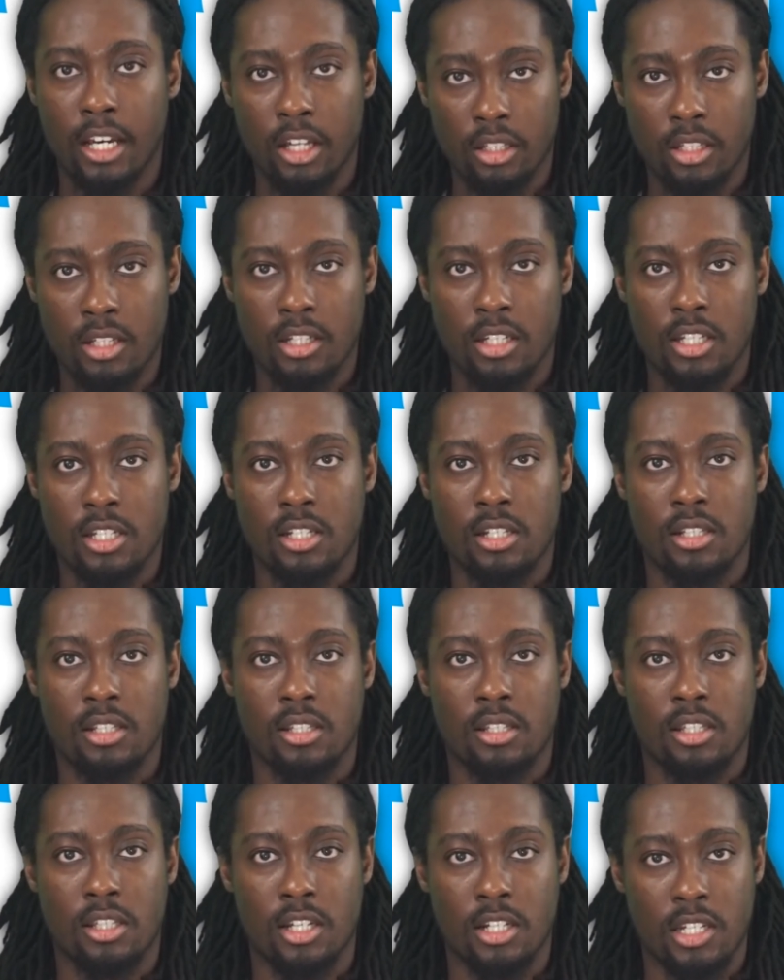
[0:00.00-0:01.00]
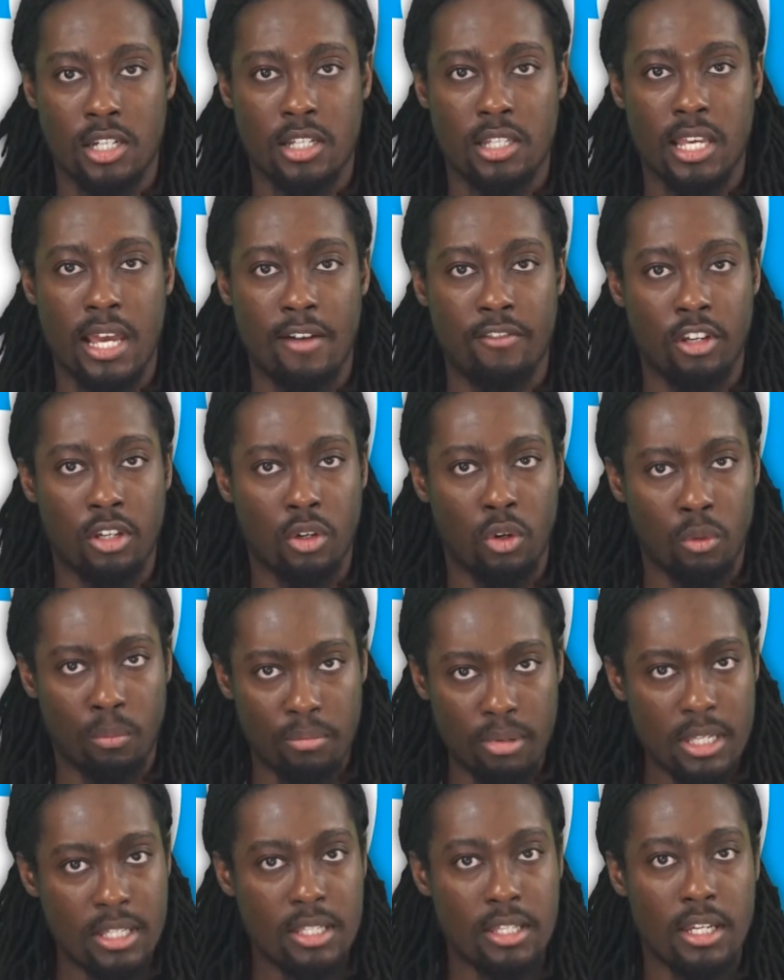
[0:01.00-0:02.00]
health conditions, such as having
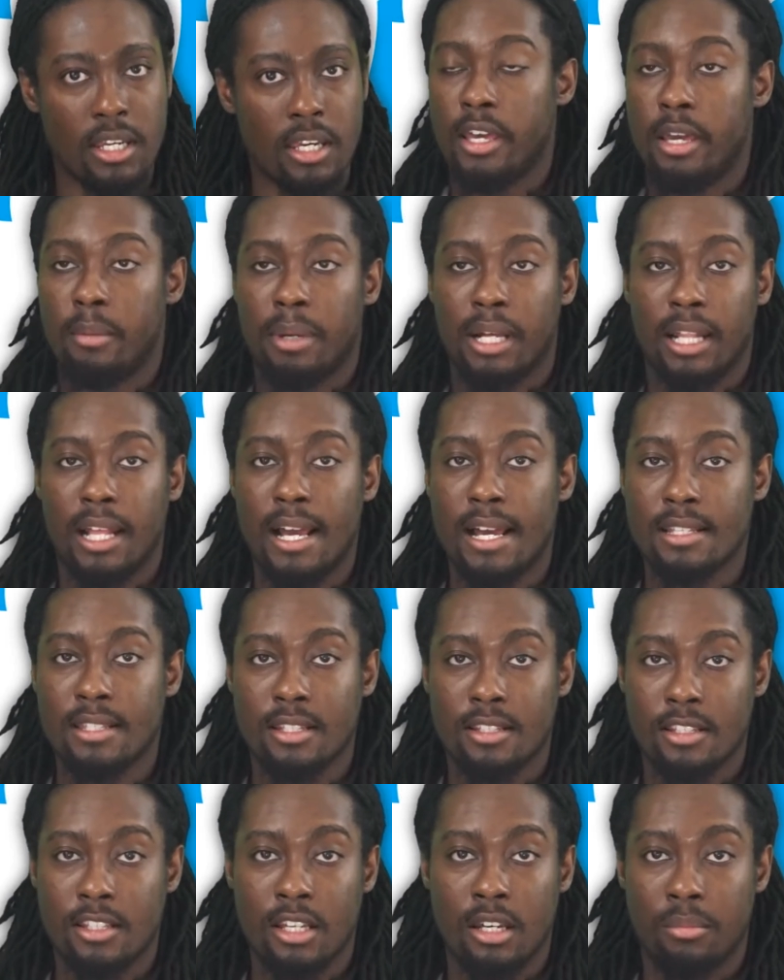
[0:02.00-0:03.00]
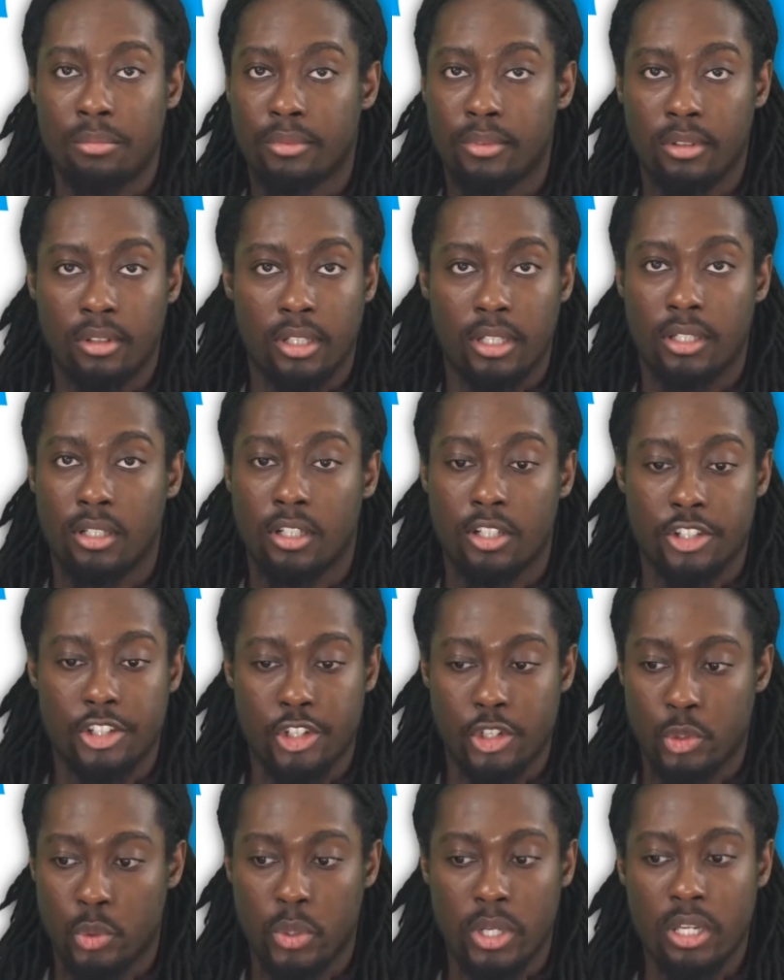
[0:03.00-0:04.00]
obesity. And my last example in a
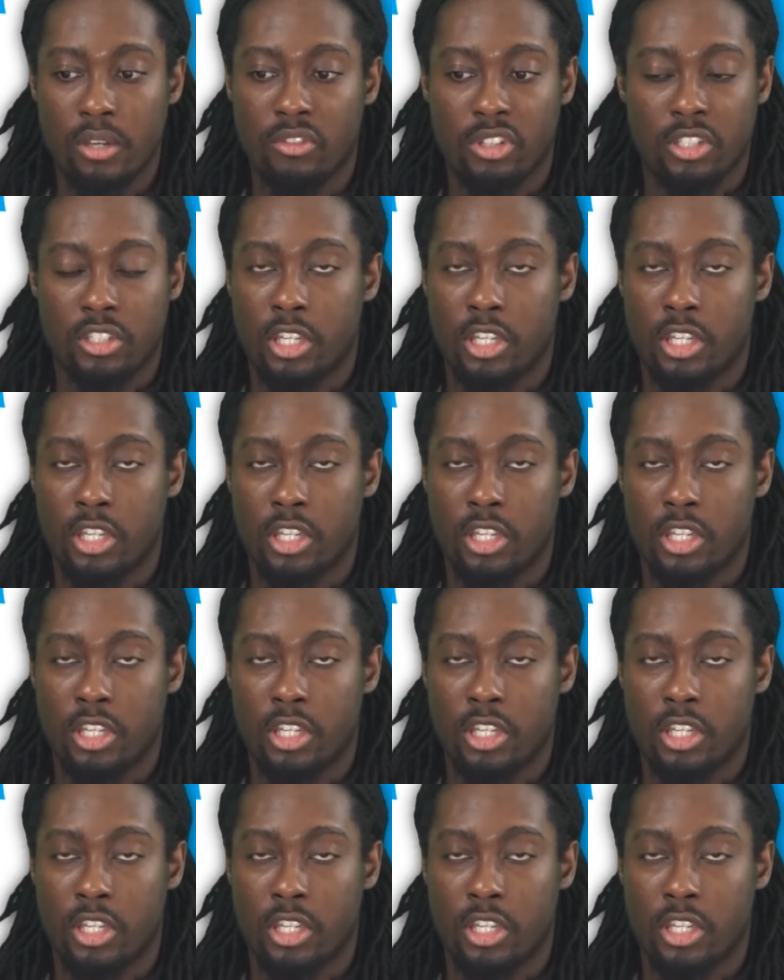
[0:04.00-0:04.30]
string of